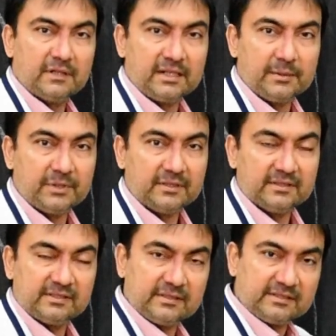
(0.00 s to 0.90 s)
vertebrae.
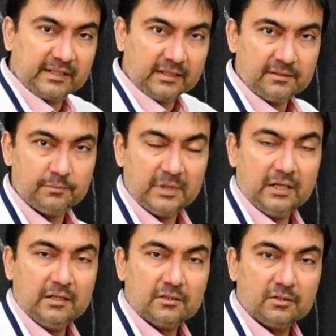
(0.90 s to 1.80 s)
This is the second
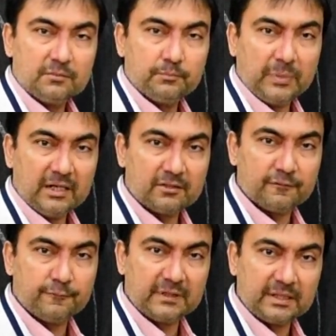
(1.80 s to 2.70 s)
part
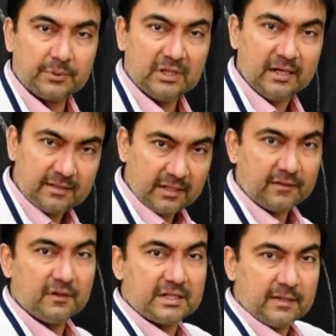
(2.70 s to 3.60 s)
of vertebral artery.
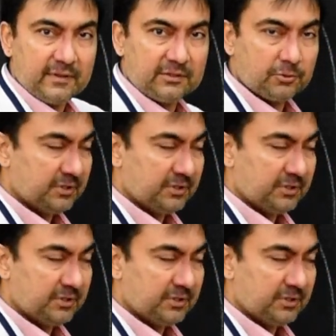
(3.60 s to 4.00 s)
It will travel through